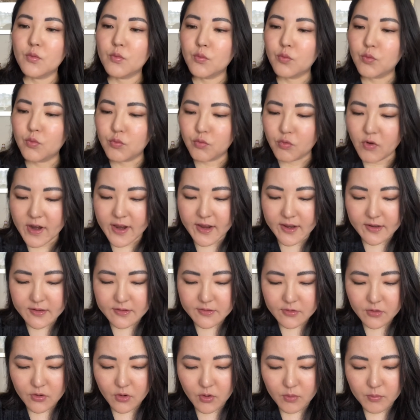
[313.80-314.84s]

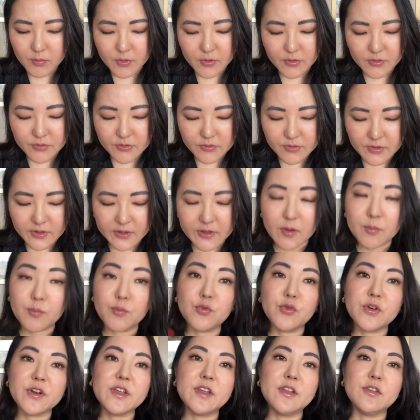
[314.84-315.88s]
red, almost like a
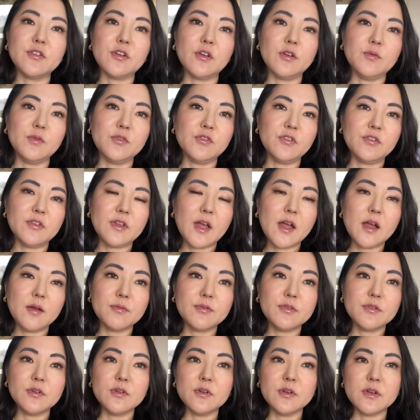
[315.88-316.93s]
bricky tone, which is
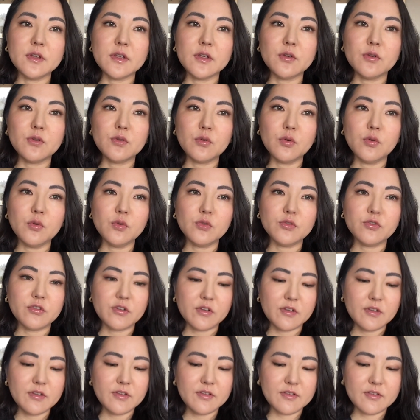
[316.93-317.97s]
absolutely
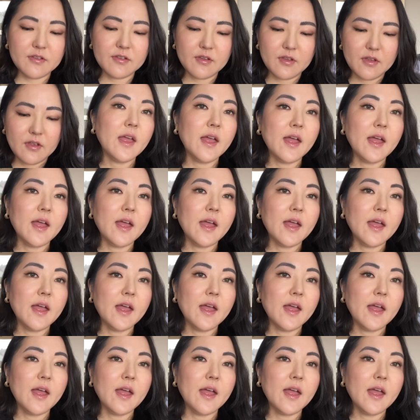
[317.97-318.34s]
gorgeous.